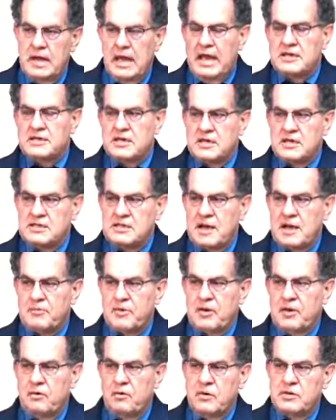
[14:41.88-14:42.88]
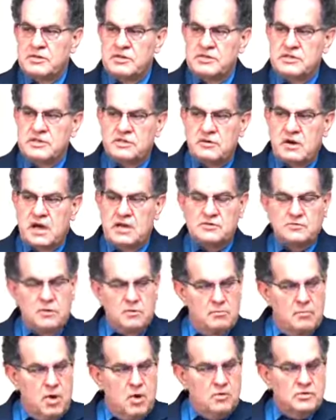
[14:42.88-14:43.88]
an antitype of the Lord Jesus Christ,
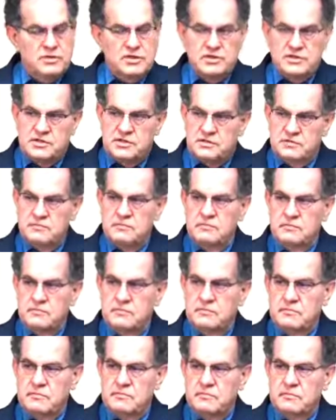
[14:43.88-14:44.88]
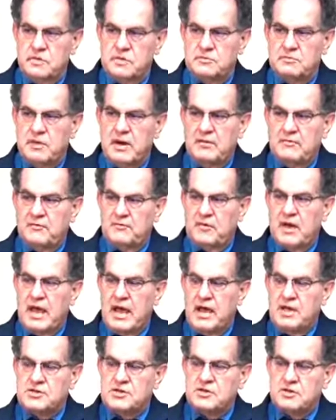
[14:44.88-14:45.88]
where Moses was but
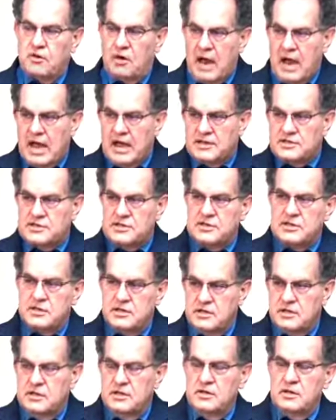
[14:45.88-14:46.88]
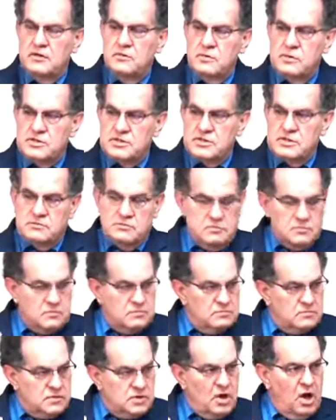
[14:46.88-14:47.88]
flesh, Christ was
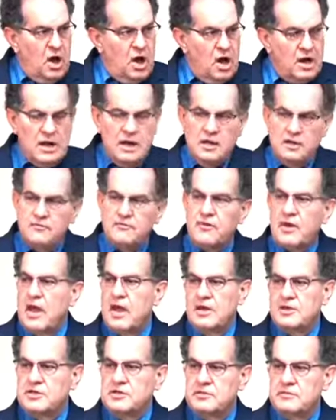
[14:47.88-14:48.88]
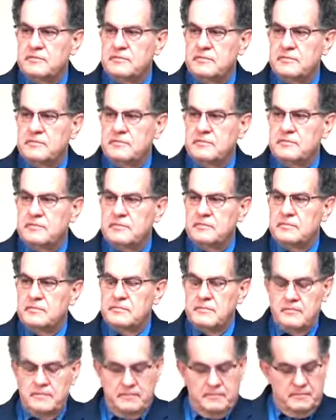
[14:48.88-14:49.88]
God in the flesh.
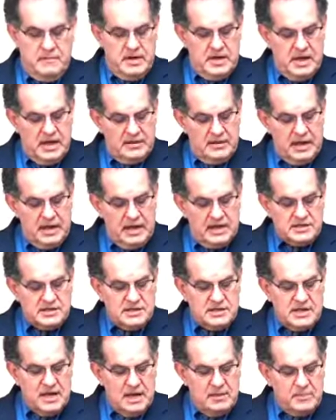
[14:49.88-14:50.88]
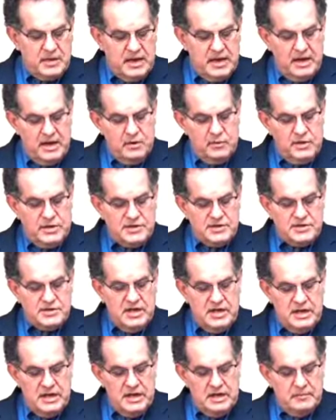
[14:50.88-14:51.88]
But nonetheless, a type. But here we
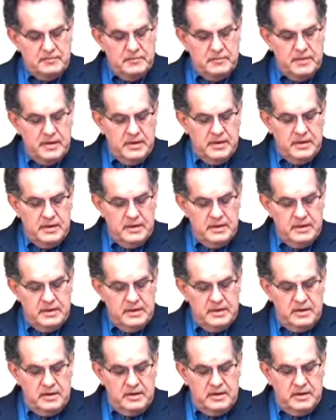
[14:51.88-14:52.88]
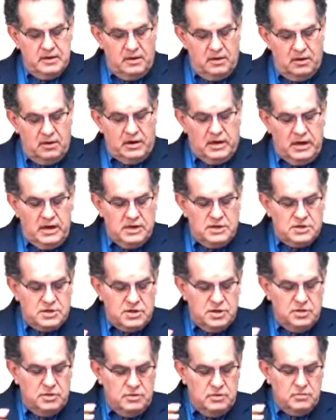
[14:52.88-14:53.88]
see him looking
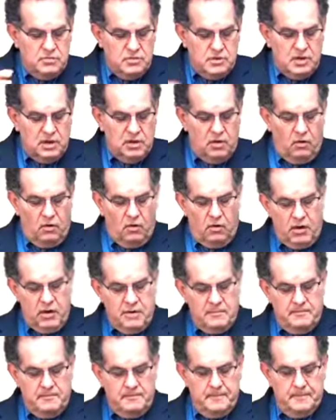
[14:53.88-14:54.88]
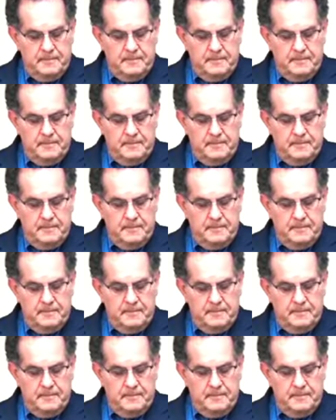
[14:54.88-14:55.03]
to the Lord